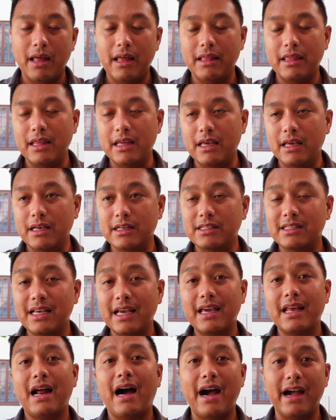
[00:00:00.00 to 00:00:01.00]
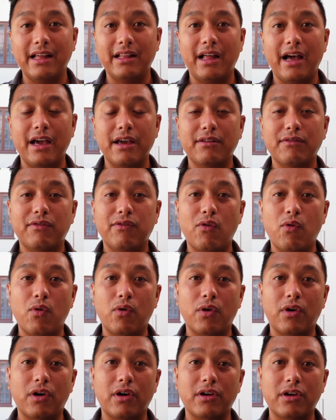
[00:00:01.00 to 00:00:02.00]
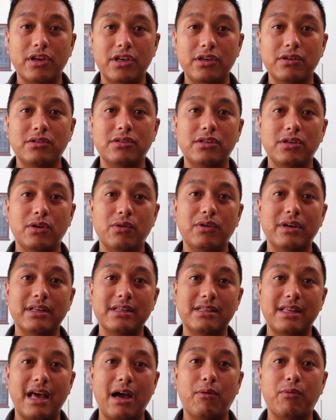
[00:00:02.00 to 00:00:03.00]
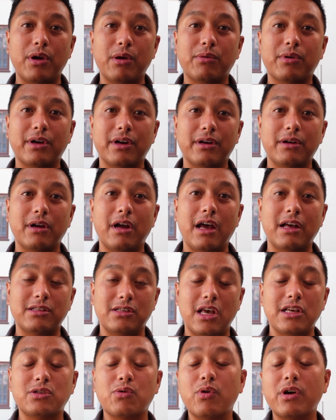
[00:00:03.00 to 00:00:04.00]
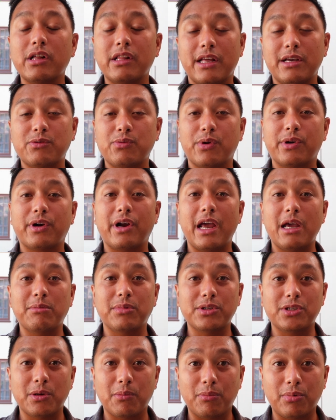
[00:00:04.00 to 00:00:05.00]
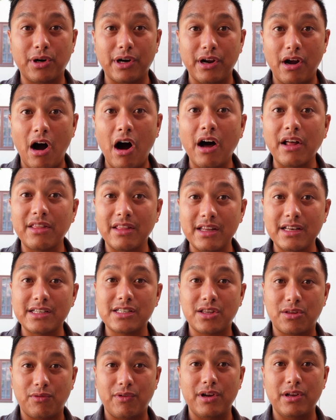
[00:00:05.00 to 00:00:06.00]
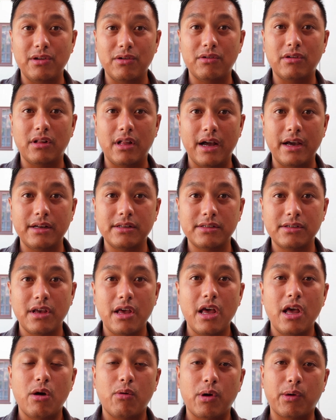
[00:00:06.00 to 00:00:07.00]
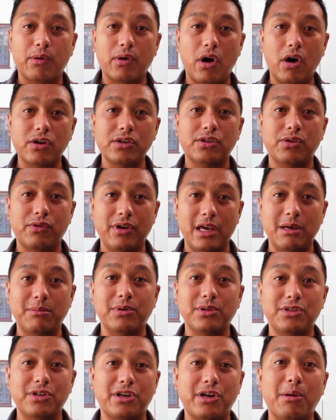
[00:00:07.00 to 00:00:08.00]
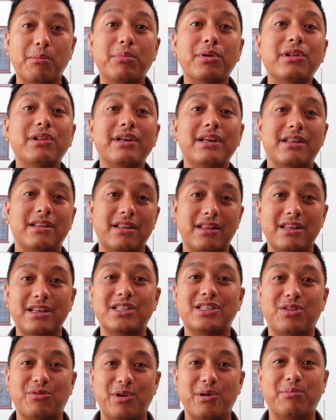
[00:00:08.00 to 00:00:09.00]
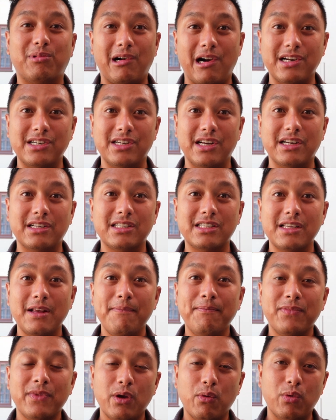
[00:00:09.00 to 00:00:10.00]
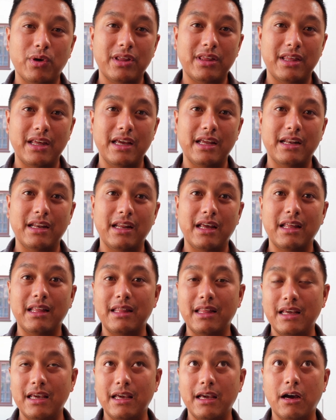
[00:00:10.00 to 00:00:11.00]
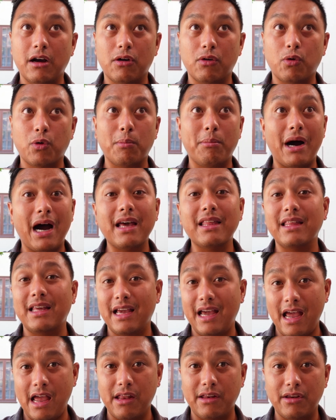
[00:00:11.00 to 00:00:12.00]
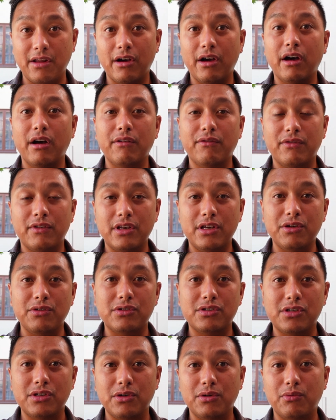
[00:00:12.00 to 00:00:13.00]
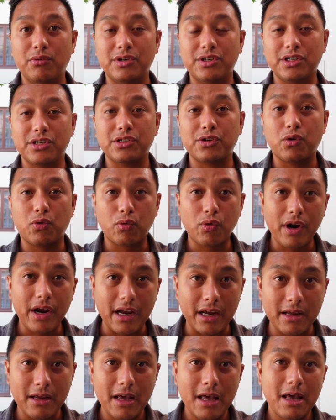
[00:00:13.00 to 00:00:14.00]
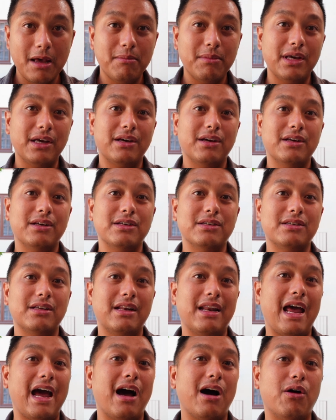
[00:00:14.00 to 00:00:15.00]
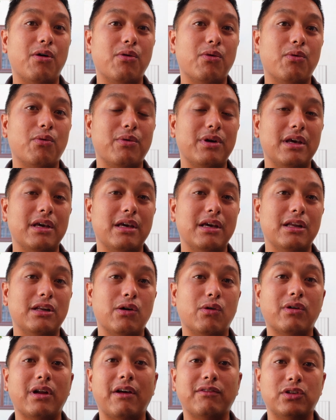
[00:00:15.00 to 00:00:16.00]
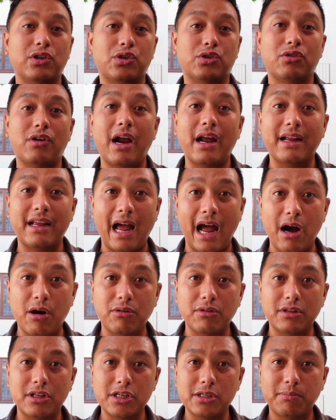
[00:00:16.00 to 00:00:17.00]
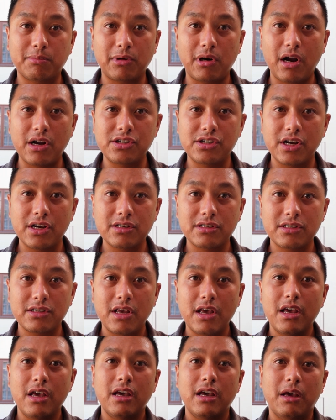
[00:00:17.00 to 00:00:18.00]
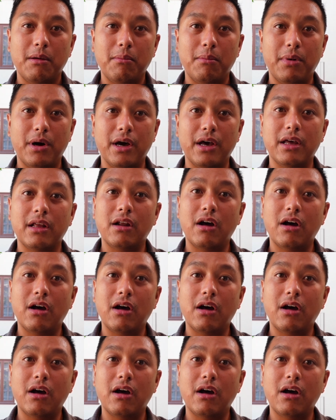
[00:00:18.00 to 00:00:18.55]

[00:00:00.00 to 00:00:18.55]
The second highlight for Q2 is that we were, as quickly as we were able to bring on these 3 new clients, we were also able to complete these 3 projects within the, or by the end of Q2, which is great because now we don't have to drag out these projects, but